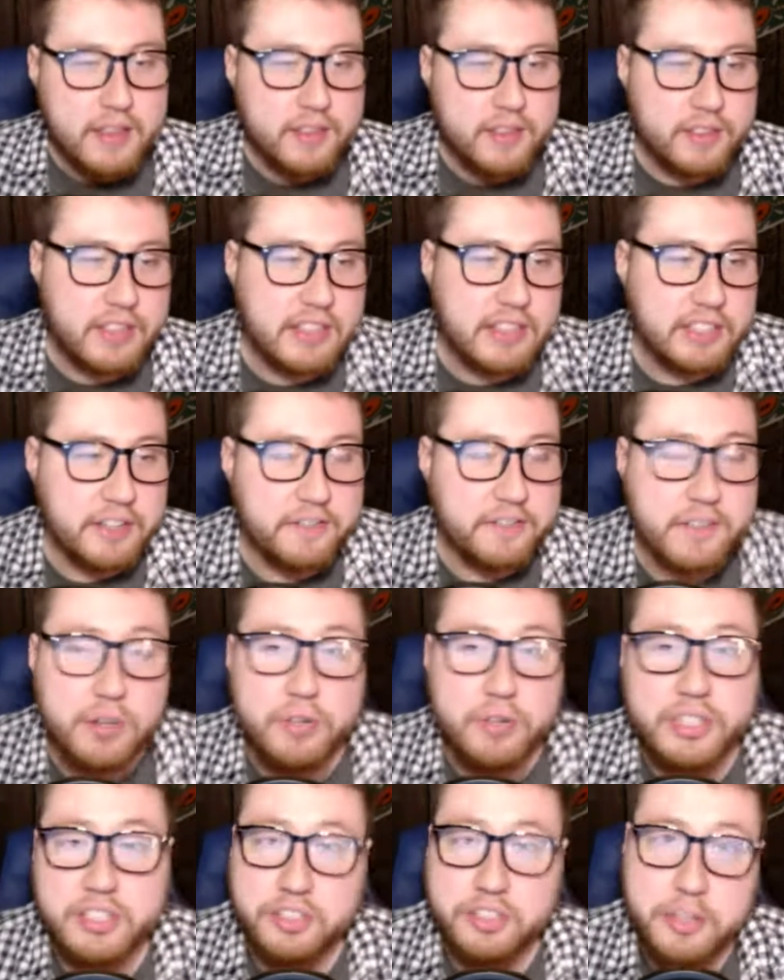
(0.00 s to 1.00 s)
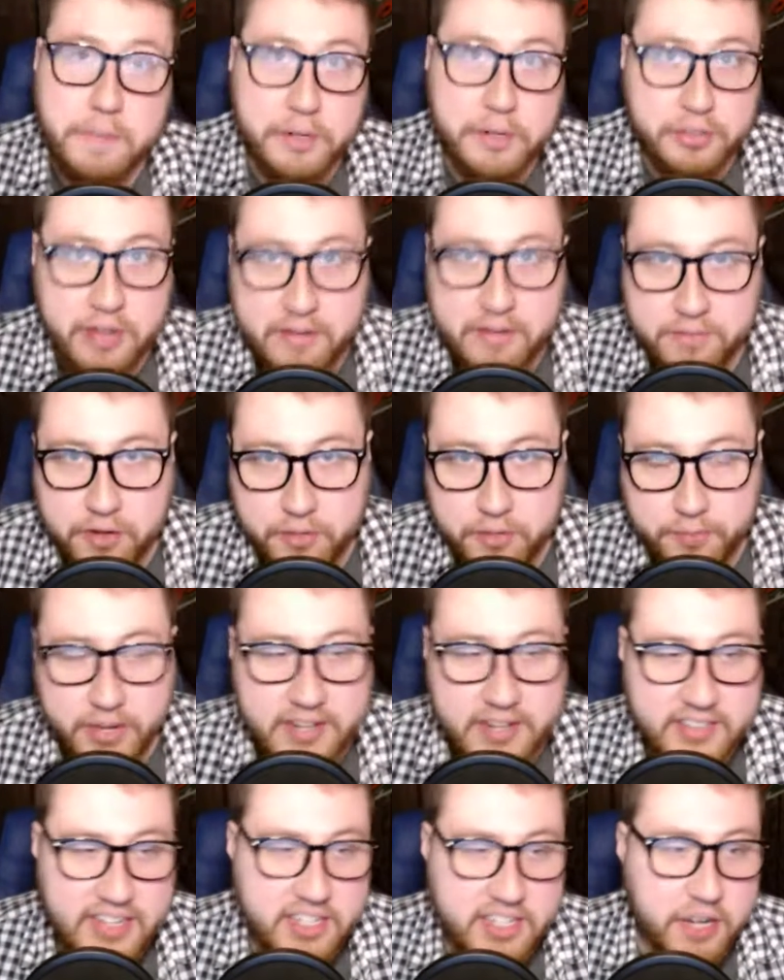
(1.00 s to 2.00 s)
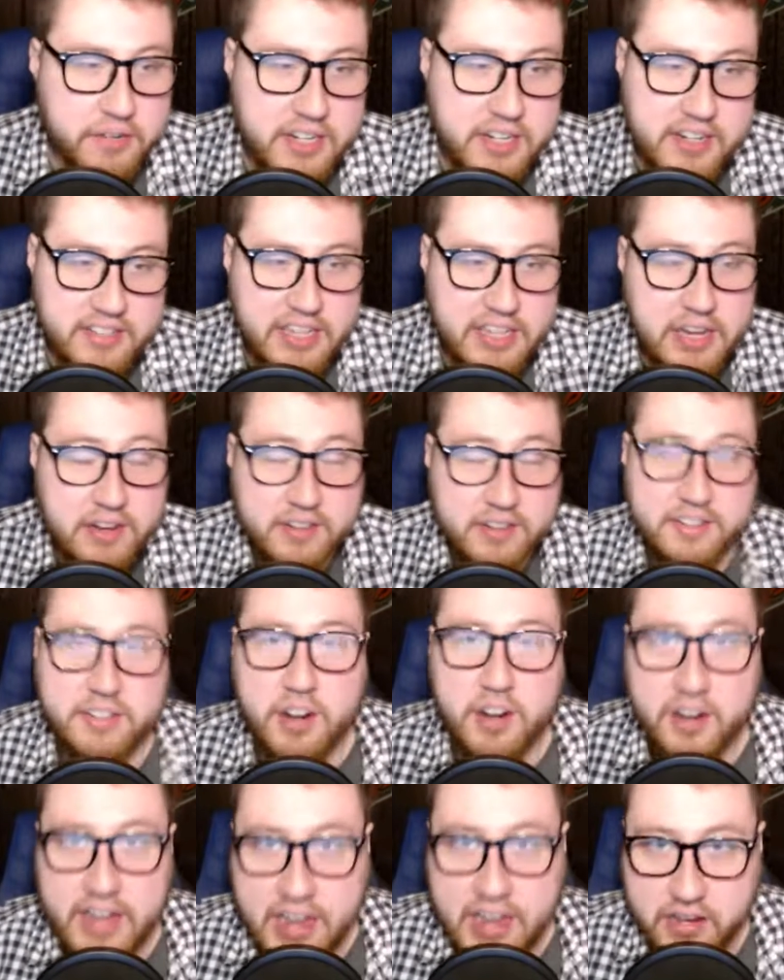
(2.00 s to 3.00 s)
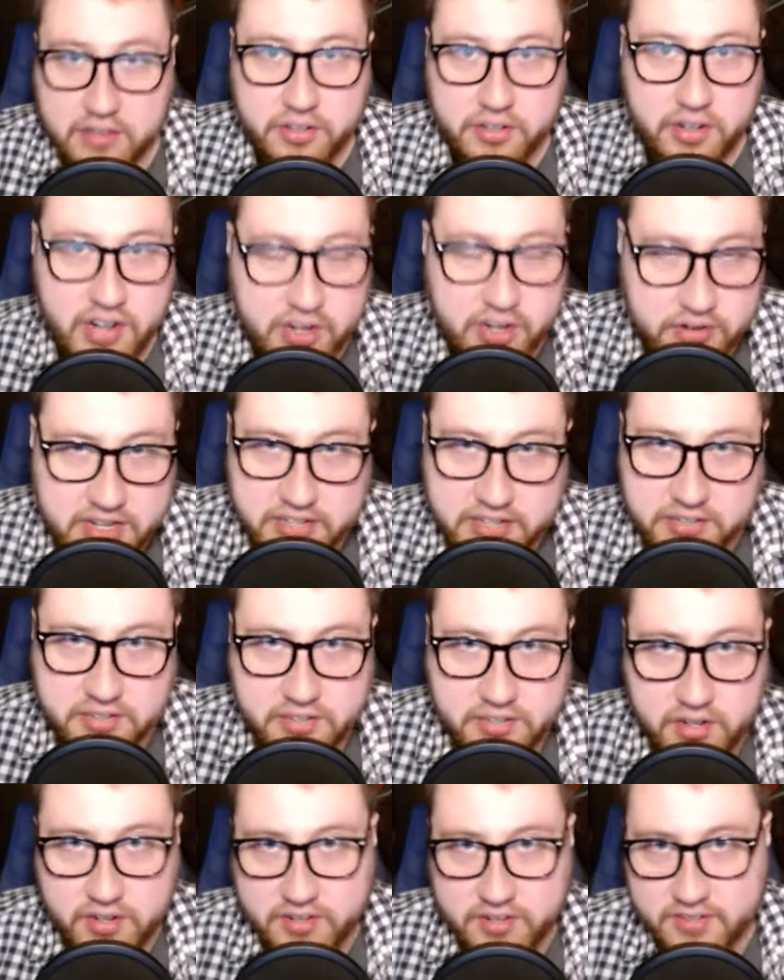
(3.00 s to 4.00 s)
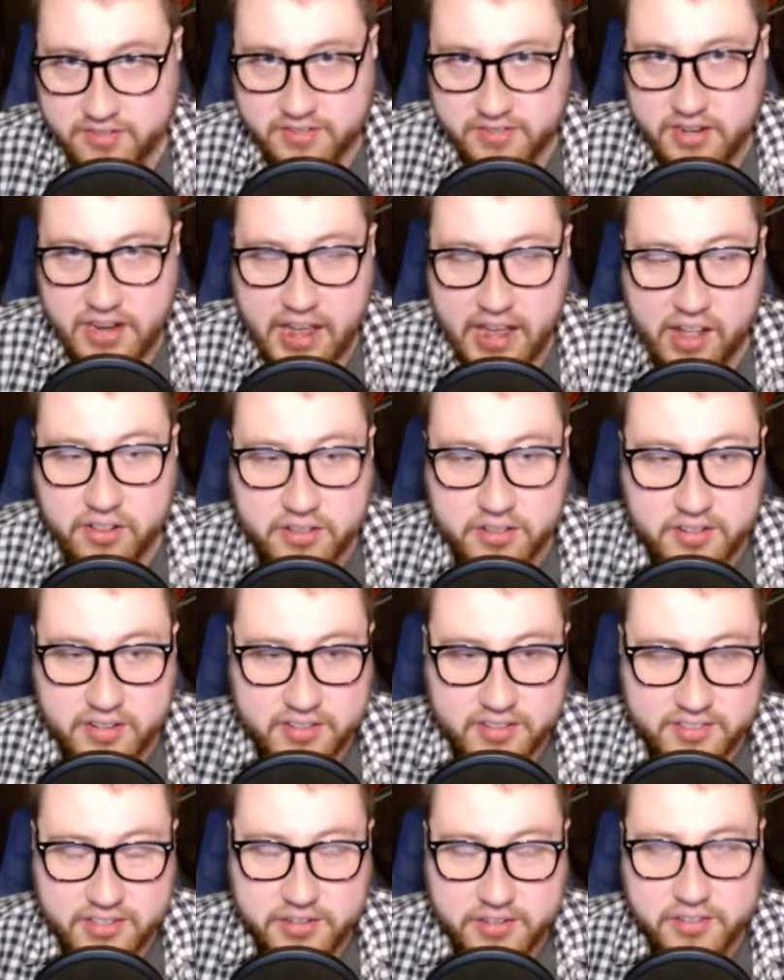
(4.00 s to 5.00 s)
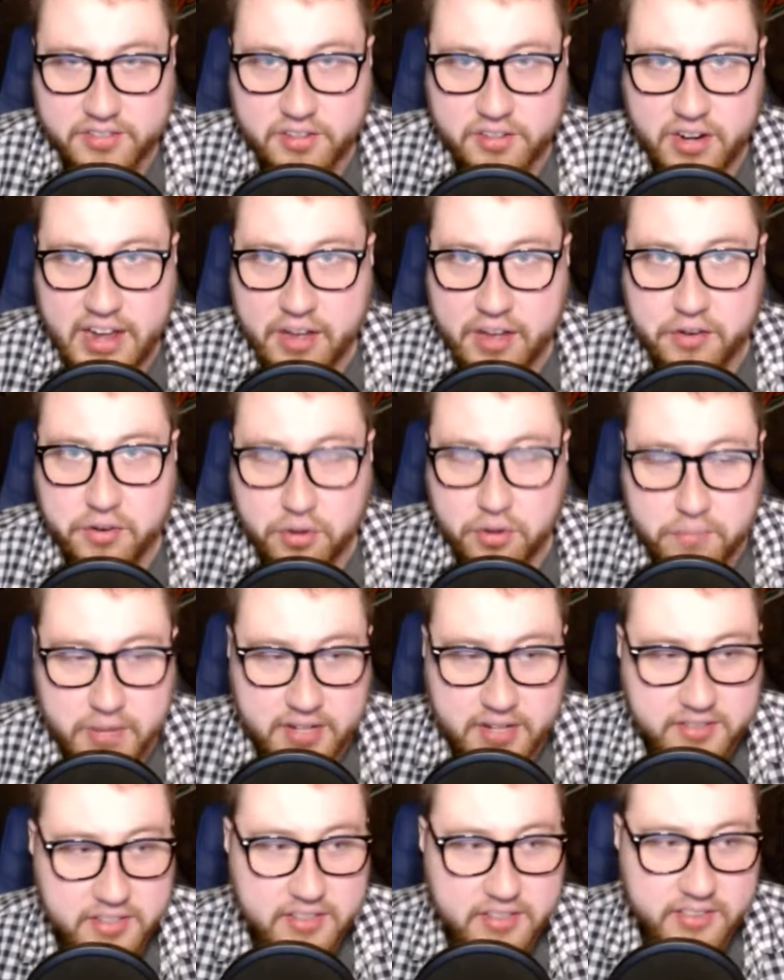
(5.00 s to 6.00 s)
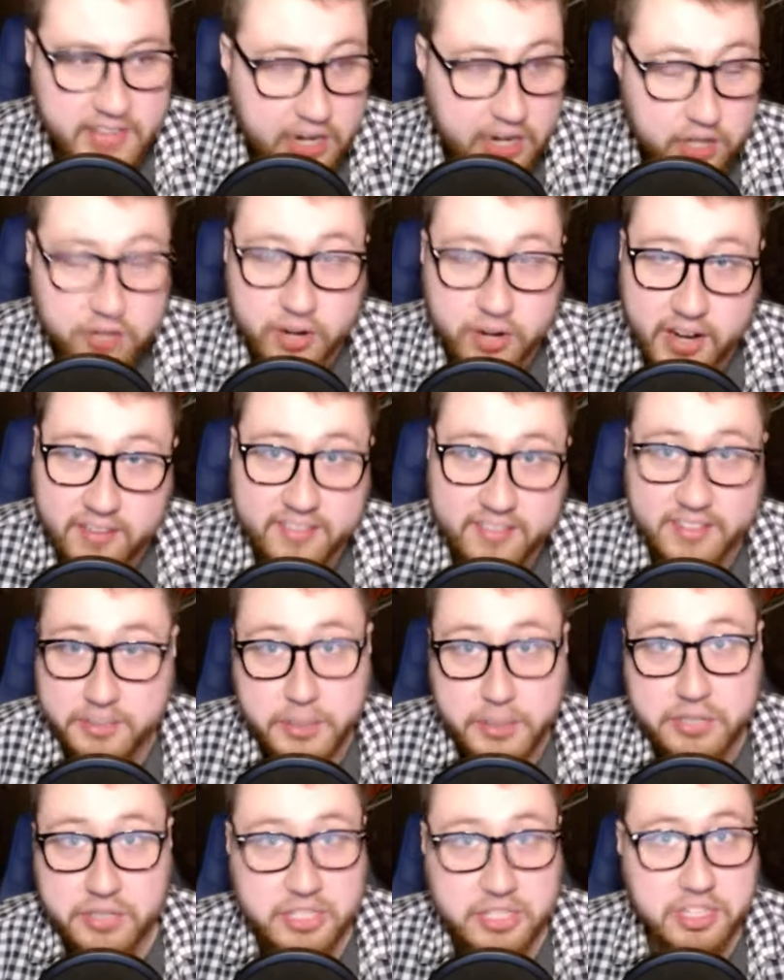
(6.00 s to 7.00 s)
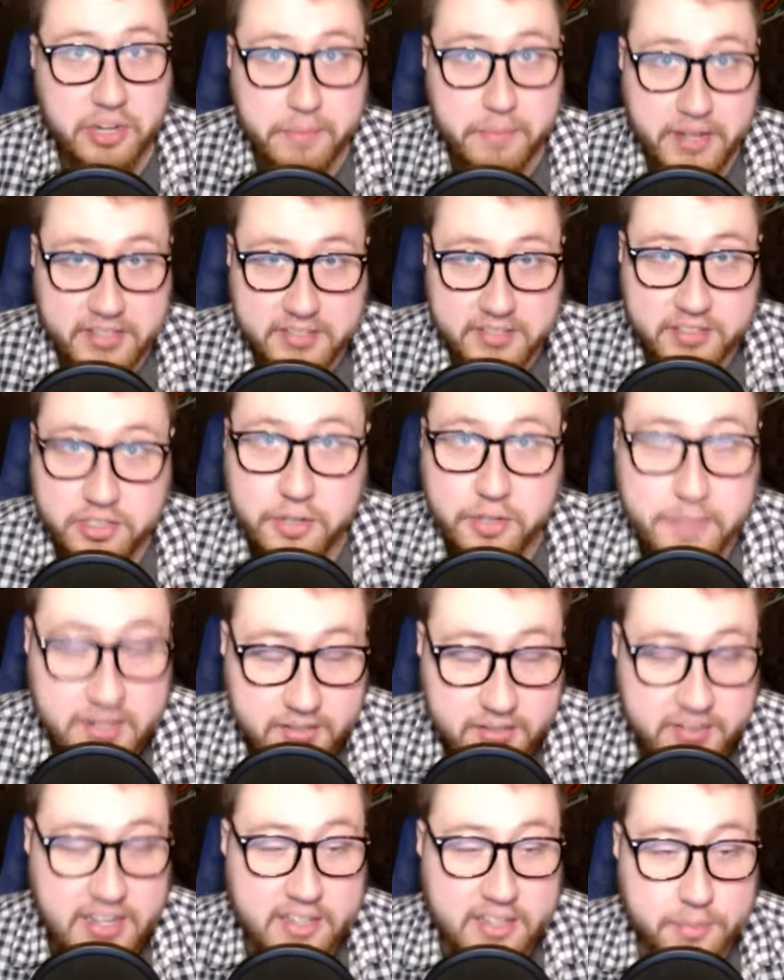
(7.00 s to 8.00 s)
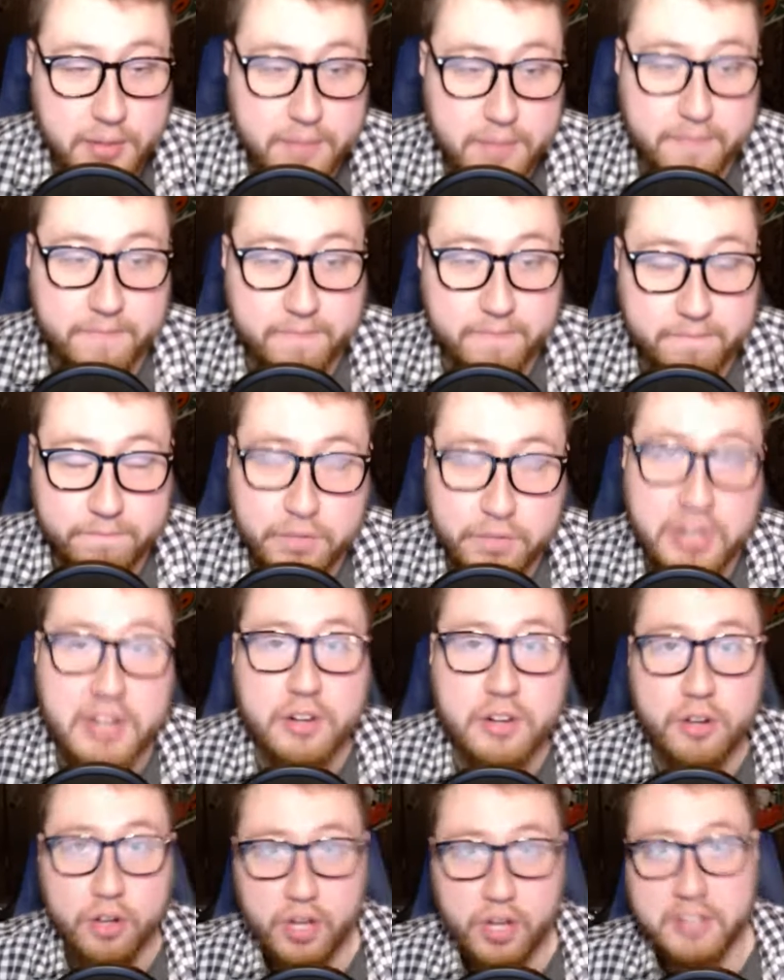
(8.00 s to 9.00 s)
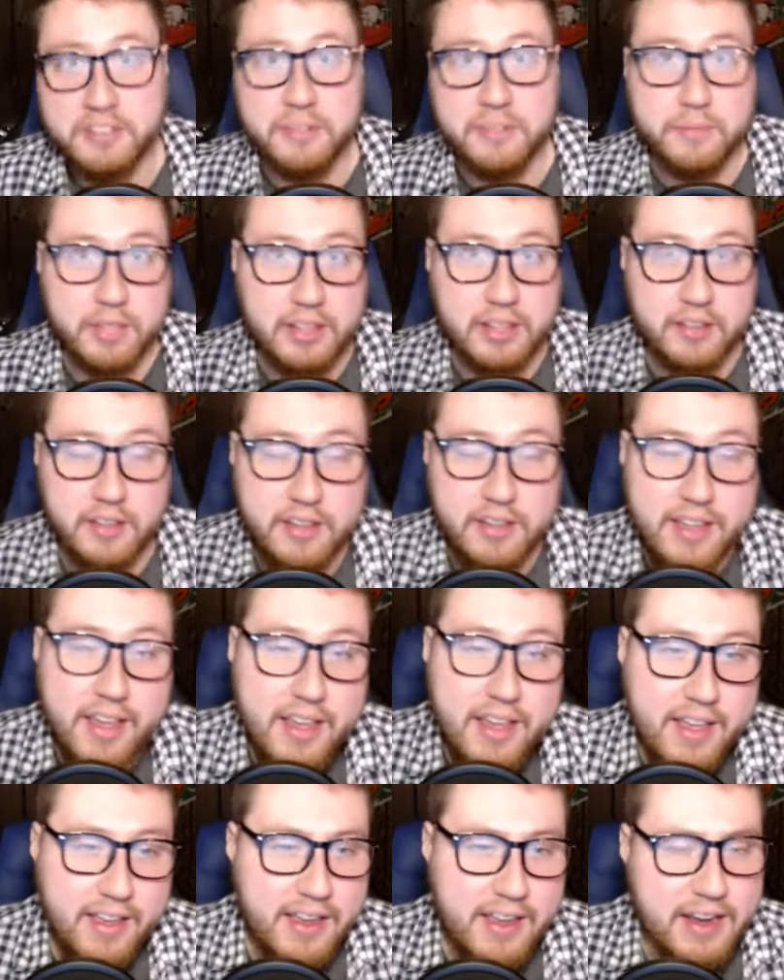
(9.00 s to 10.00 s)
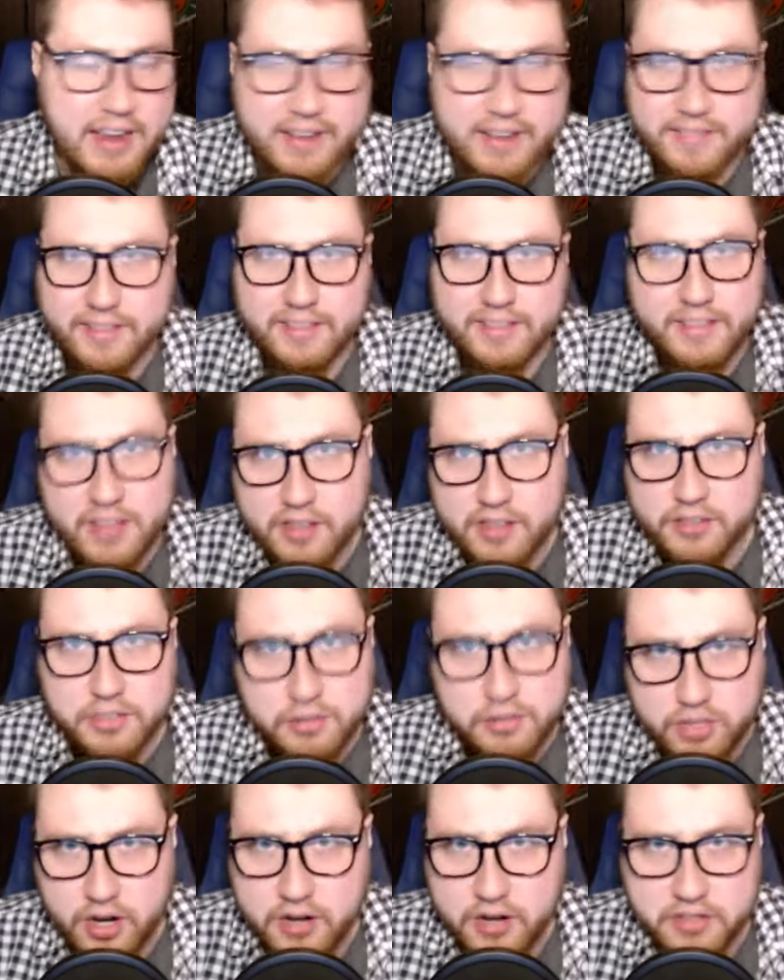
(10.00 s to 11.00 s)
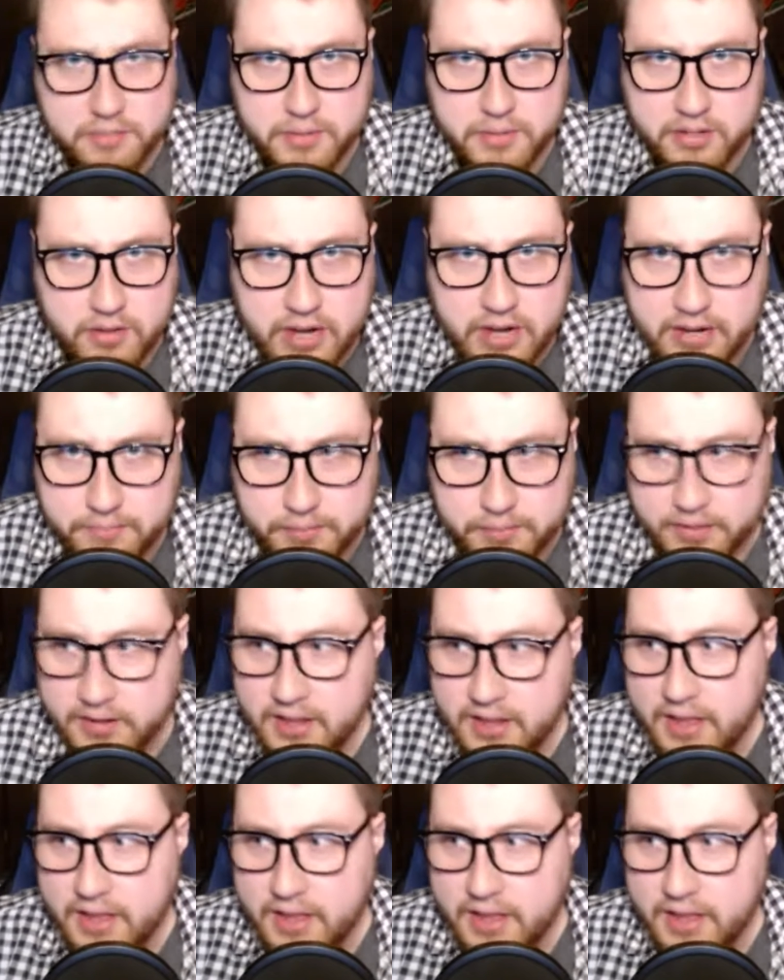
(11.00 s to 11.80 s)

There's a few just super straightforward plays. I don't need to tell you to start Eckler. I don't need you to start tell you to start Allen or Mixon. They're great, especially Joe Mixon. Joe Mixon has been freaking awesome lately. And again, the other 2 charges have been great, but